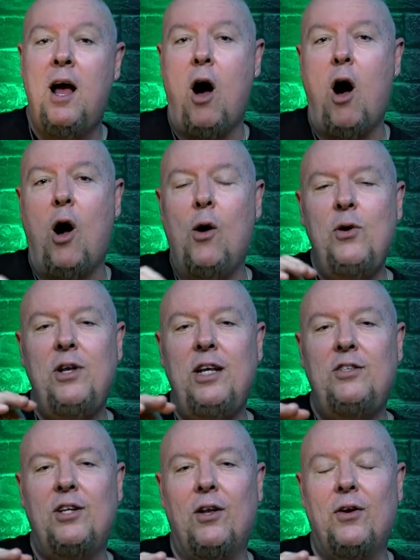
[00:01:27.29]
All you need
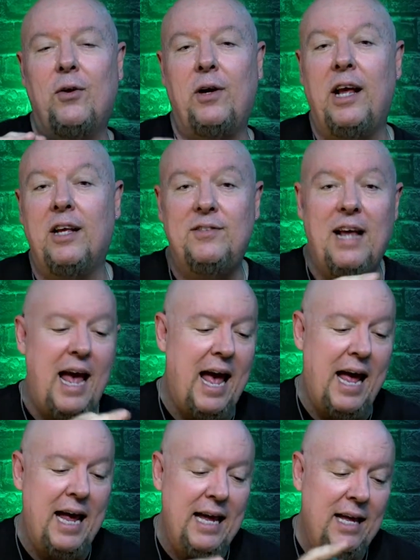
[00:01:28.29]
to learn is
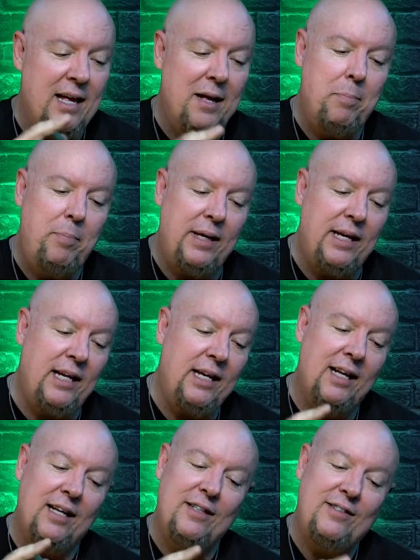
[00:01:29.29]
A,
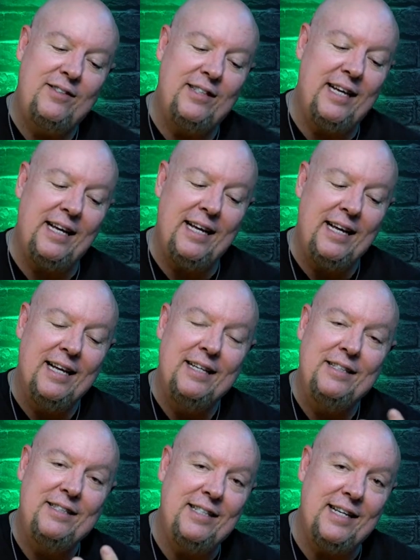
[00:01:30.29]
B, C,
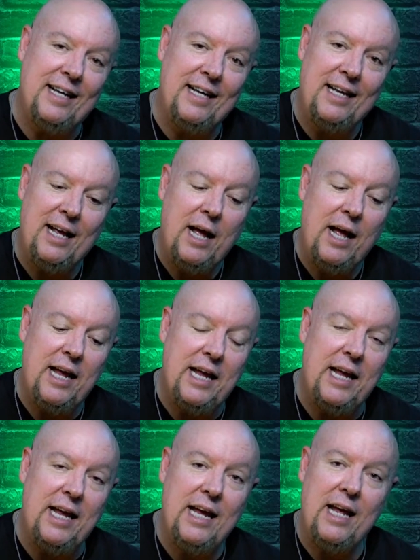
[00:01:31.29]
D,
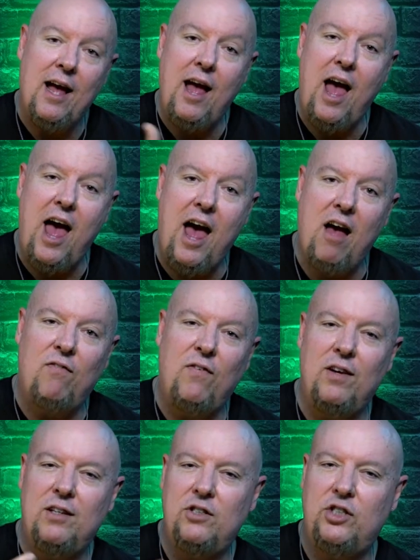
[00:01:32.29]
E, F,
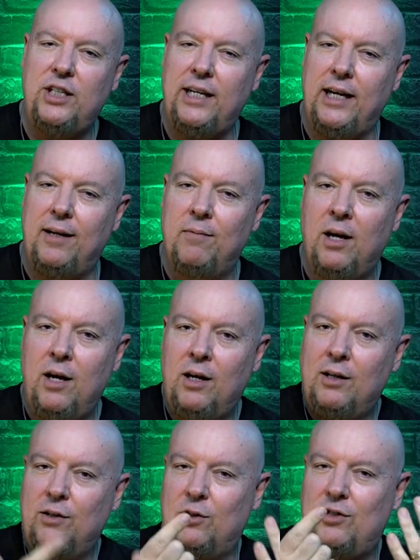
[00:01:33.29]
G.
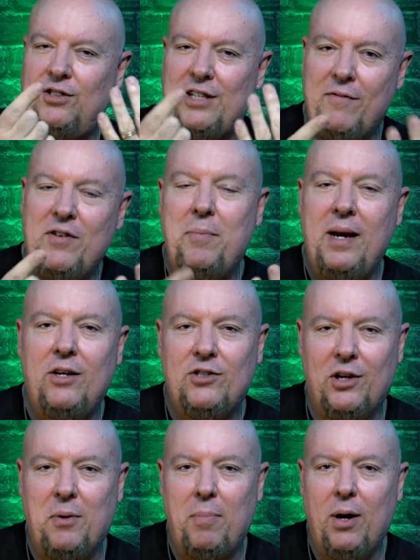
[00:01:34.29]
There's 7 major
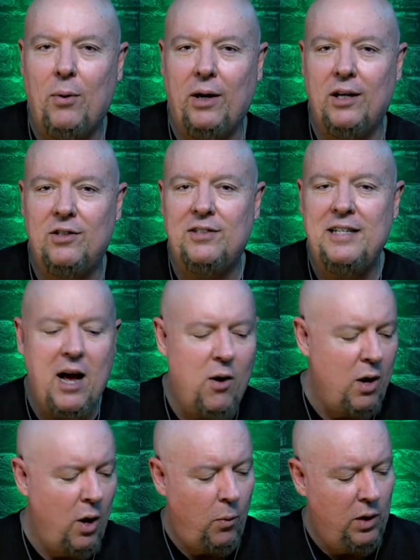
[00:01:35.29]
components.
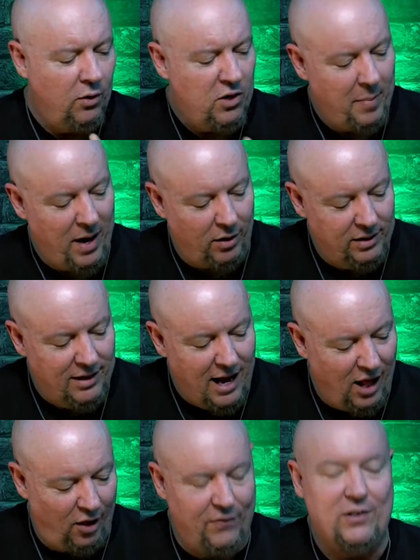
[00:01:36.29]
Now, we learned about
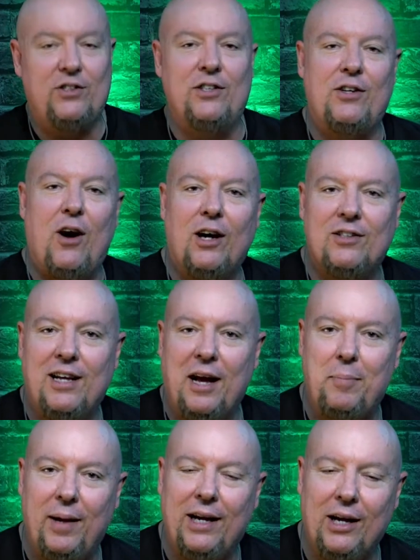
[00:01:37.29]
elephants and dogs got
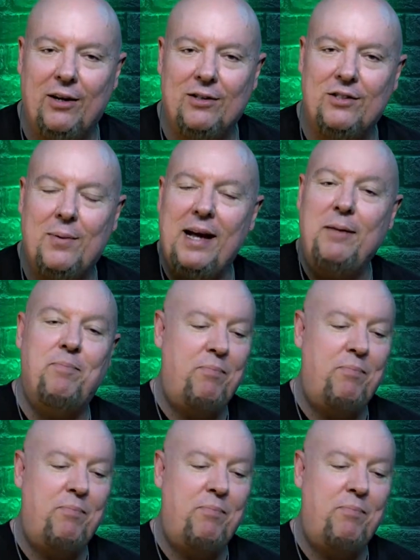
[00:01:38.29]
big ears, right?